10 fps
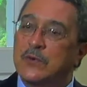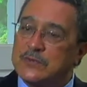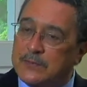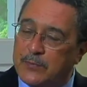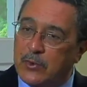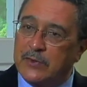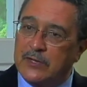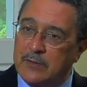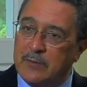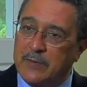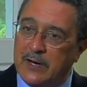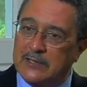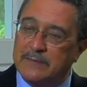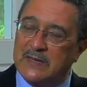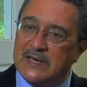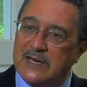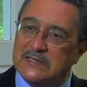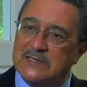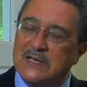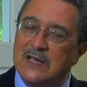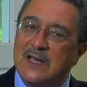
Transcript: who support the Labour Party, because